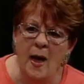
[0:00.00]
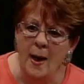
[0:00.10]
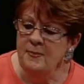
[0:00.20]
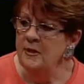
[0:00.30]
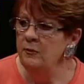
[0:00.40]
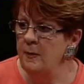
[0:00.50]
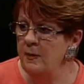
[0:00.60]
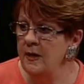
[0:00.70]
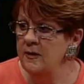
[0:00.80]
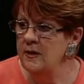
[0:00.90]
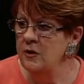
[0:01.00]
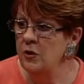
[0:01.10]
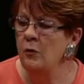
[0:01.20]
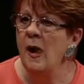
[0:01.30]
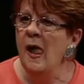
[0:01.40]
absolutely plenty to
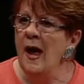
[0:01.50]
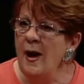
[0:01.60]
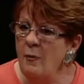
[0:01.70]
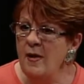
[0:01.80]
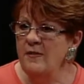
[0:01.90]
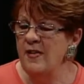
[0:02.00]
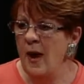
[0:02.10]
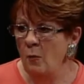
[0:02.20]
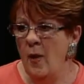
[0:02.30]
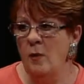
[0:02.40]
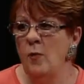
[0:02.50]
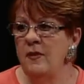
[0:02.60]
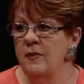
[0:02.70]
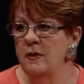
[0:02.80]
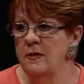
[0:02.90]
do. However, that wet
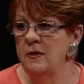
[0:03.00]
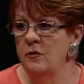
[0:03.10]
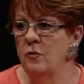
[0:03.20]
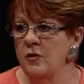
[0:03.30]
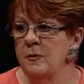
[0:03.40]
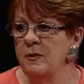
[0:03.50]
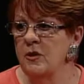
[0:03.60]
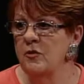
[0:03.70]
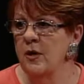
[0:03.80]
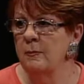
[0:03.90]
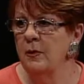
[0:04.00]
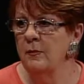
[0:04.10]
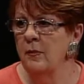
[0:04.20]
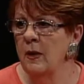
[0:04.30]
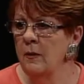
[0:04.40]
weather did cause a bit of trouble. So what,